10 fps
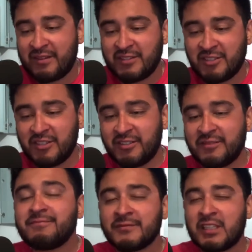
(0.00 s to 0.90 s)
the shirt.
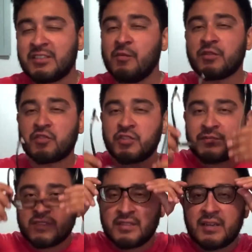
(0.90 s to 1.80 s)
It's almost
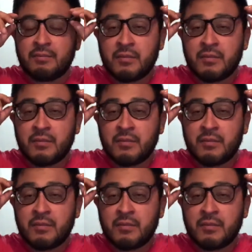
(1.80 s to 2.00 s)
Christmas time.